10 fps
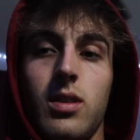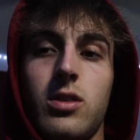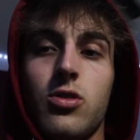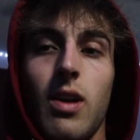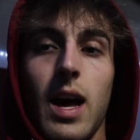the
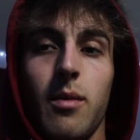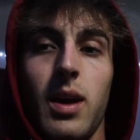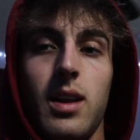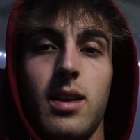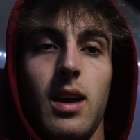
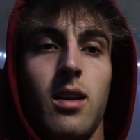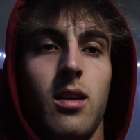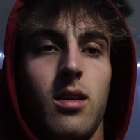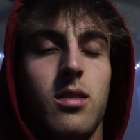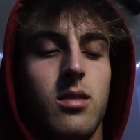TrackMan
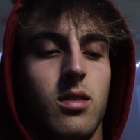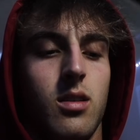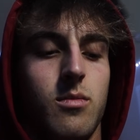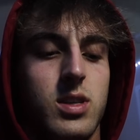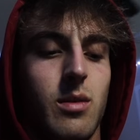data,
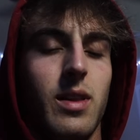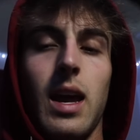um, some of